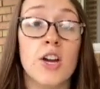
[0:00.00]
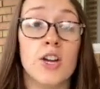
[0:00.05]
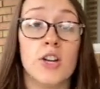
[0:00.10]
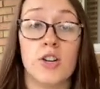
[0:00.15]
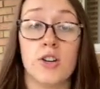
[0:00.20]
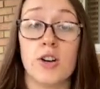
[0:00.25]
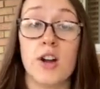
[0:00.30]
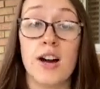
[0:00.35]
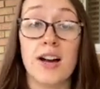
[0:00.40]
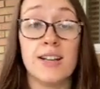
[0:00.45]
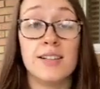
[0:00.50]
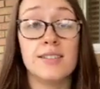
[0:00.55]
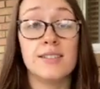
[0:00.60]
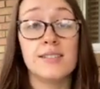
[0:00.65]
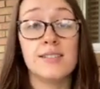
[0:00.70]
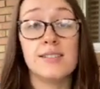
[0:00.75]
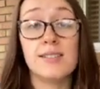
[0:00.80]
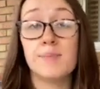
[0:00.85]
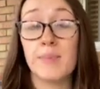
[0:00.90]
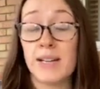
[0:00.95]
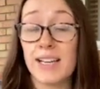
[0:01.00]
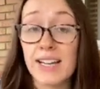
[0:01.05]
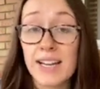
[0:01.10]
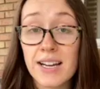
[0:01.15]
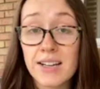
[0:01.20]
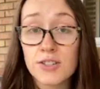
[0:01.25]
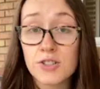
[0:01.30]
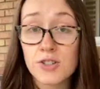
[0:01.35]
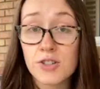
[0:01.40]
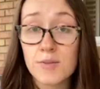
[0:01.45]
you're not spending
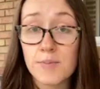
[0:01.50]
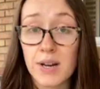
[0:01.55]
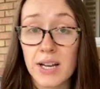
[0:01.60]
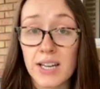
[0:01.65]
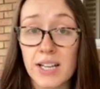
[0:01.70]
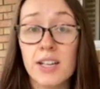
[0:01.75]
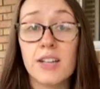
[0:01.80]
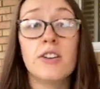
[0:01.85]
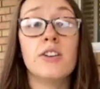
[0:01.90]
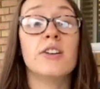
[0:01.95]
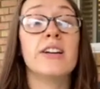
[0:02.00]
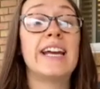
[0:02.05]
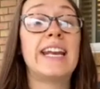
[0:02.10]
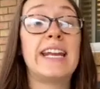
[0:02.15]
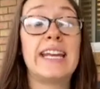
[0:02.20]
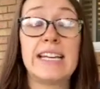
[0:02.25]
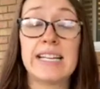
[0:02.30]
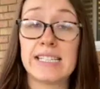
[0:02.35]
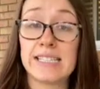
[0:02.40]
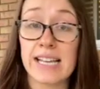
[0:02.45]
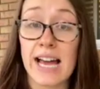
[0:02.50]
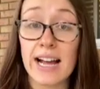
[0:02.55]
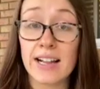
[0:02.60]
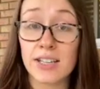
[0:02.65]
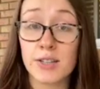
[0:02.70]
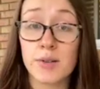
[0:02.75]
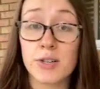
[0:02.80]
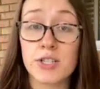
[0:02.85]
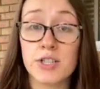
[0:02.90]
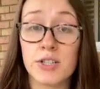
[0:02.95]
extra money, you're getting
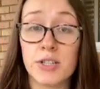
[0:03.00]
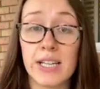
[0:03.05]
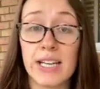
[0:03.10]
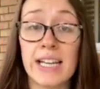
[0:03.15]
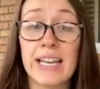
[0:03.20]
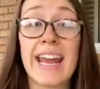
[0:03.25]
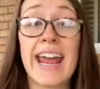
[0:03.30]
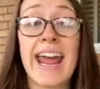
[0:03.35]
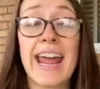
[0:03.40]
exactly what you need,